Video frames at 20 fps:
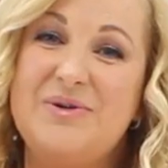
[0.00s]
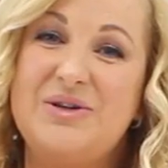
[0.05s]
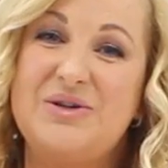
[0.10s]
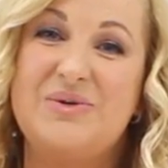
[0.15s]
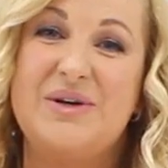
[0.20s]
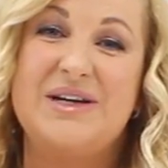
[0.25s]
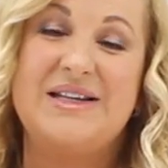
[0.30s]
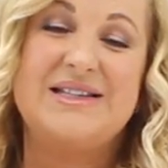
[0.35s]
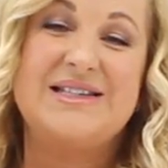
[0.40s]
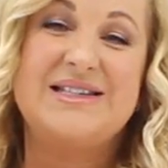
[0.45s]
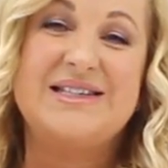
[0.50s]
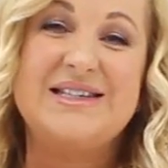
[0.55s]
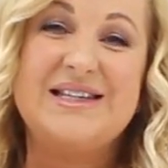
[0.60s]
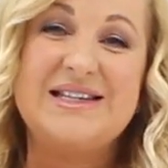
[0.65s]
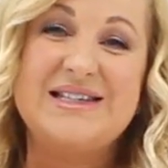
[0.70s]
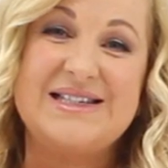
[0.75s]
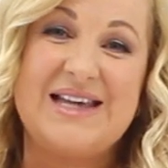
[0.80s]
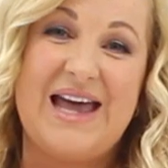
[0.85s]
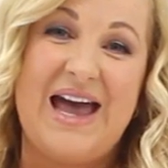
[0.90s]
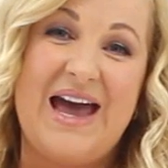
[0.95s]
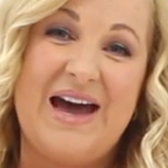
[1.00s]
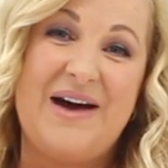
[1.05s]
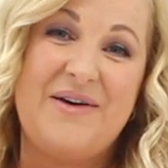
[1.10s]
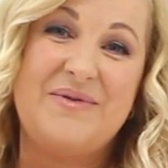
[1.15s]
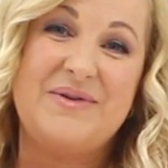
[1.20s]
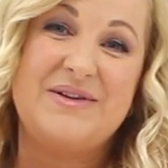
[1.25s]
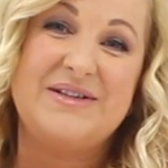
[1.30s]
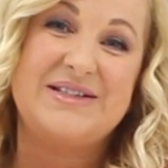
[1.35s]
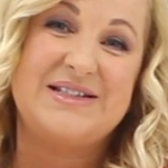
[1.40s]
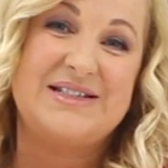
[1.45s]
between 6
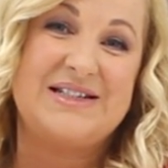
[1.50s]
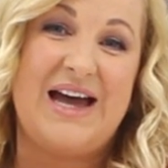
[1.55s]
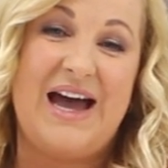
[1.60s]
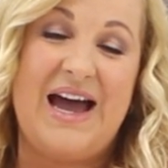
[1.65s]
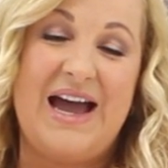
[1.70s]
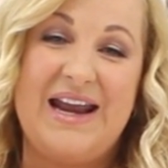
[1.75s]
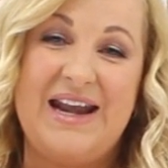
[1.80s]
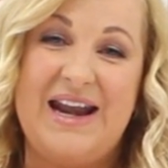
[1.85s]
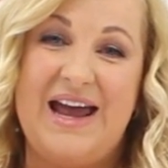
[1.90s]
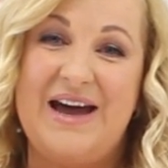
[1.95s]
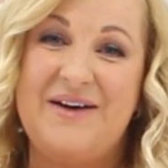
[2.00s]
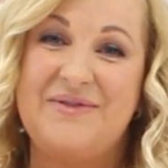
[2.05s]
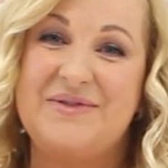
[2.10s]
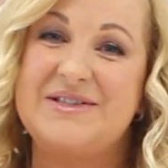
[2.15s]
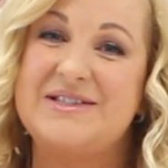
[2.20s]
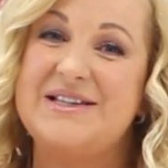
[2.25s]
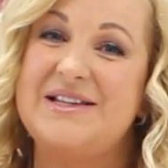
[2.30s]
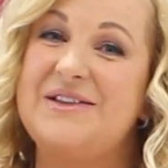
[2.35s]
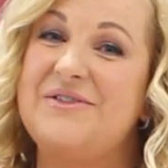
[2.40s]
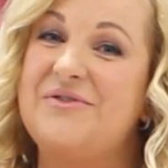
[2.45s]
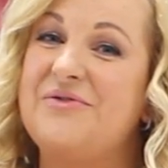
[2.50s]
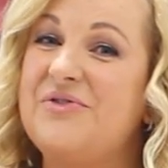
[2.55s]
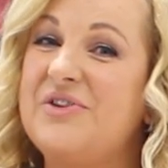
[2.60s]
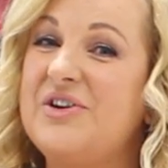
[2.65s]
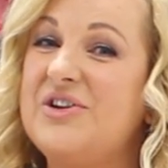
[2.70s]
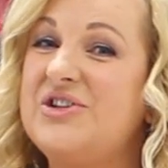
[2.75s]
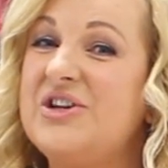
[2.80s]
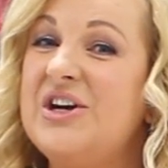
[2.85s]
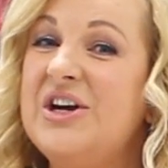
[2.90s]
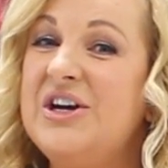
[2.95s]
hours to 8 hours in the
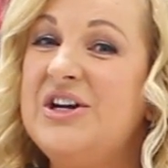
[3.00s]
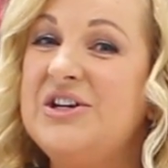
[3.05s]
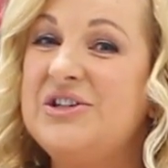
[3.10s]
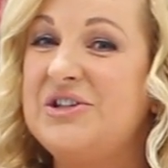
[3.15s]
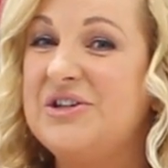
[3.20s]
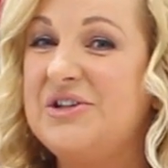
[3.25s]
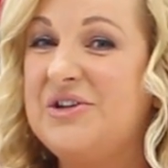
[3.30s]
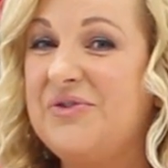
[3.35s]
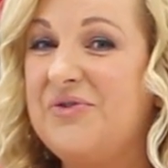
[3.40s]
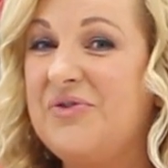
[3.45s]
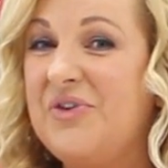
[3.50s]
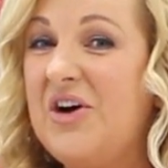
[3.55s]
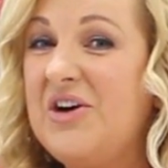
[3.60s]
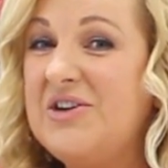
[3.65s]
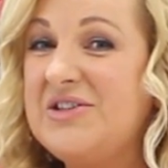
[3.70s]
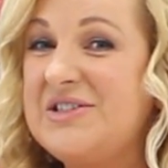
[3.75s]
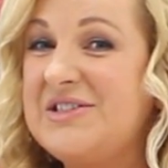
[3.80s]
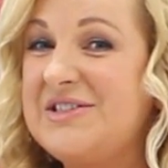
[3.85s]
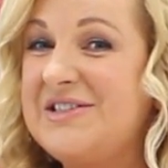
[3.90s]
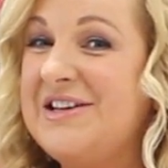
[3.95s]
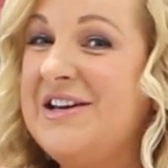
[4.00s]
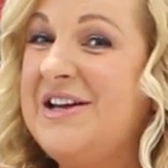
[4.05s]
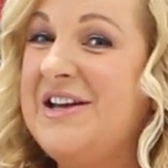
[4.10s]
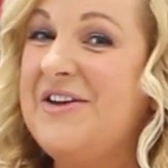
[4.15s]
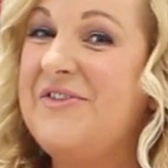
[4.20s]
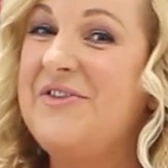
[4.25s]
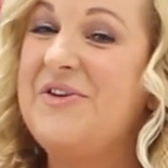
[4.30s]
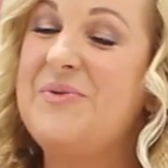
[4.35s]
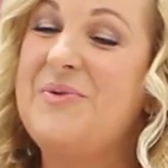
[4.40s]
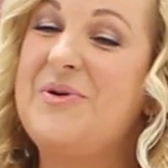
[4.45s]
fridge to defrost.
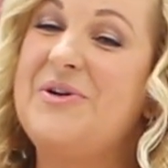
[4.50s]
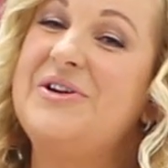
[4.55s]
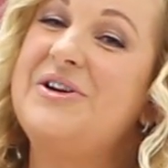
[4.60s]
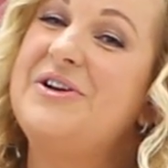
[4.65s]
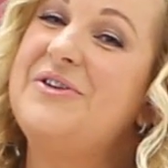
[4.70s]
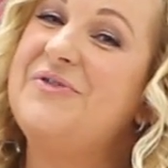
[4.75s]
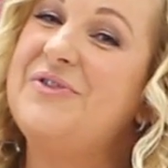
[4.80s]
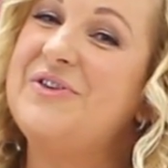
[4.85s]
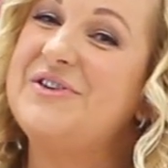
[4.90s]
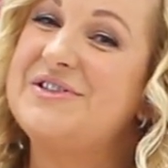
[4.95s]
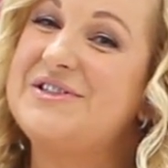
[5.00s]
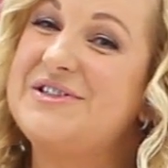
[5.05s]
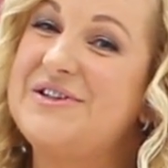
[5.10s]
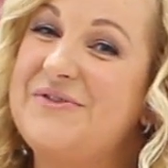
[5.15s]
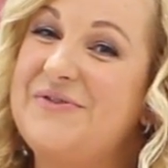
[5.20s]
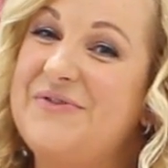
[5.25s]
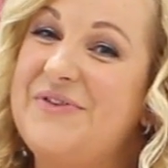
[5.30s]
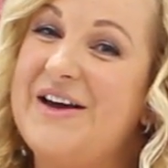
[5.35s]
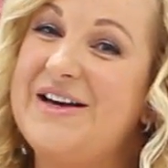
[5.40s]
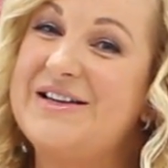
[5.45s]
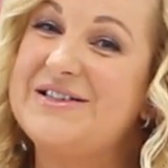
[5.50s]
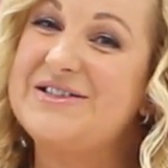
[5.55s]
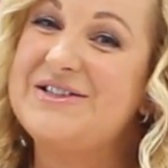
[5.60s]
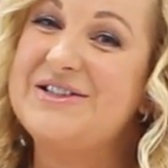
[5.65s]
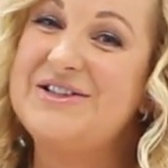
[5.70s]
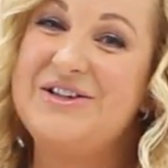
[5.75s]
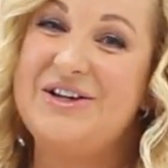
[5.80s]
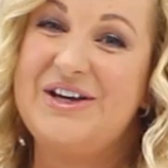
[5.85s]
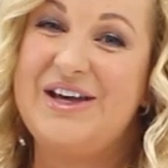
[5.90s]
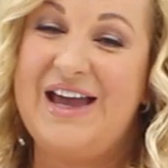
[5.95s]
If you want to defrost it faster,
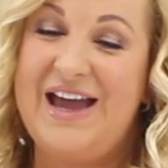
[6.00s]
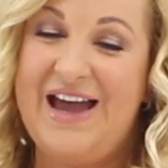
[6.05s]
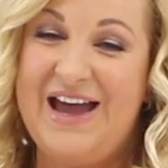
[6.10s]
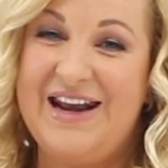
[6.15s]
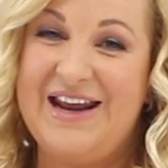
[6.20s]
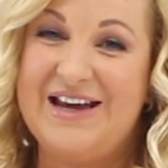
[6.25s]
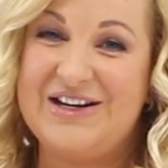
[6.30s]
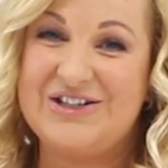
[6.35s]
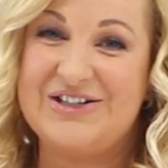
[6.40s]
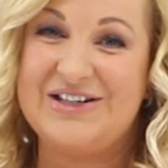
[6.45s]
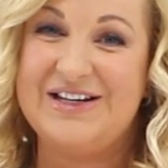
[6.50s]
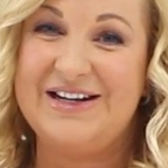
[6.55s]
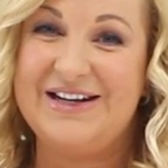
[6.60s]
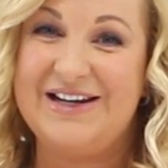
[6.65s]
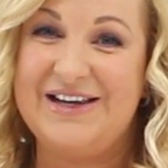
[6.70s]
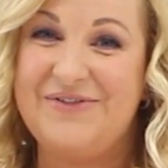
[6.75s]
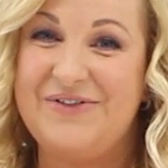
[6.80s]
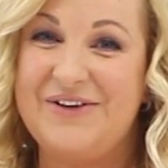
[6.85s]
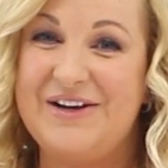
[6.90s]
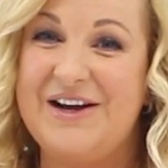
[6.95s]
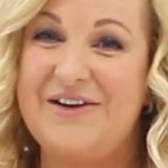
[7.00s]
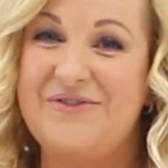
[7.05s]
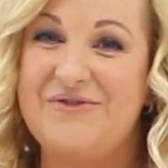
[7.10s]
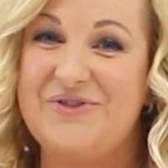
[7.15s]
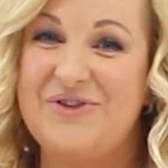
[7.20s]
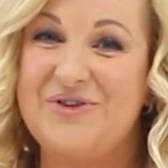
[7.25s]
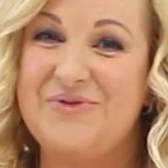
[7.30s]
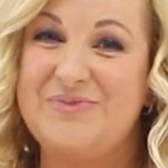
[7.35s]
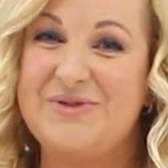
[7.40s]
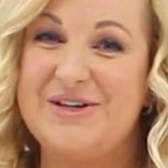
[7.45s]
you can actually leave it at
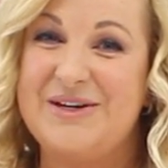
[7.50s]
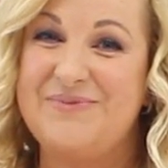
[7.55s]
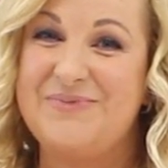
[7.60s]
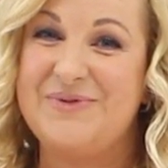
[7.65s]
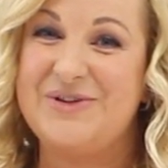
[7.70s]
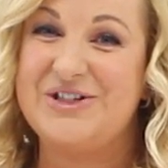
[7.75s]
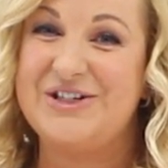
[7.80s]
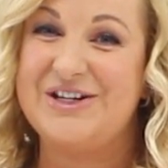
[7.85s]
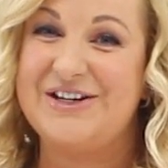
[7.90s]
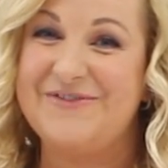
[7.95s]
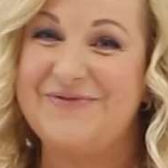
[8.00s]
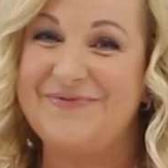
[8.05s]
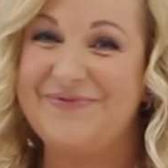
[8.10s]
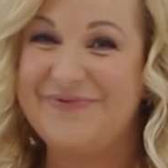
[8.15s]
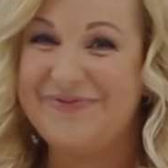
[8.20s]
room temperature.